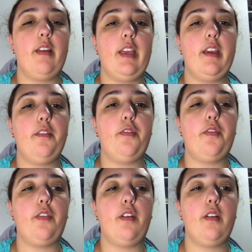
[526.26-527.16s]

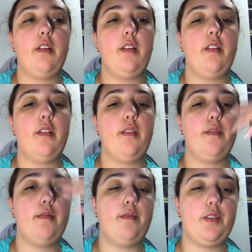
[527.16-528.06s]
if,
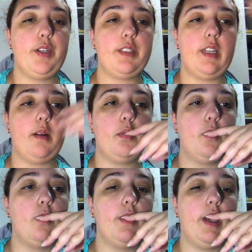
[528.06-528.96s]
for
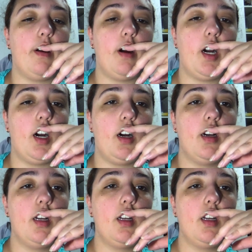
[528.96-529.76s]
example, there are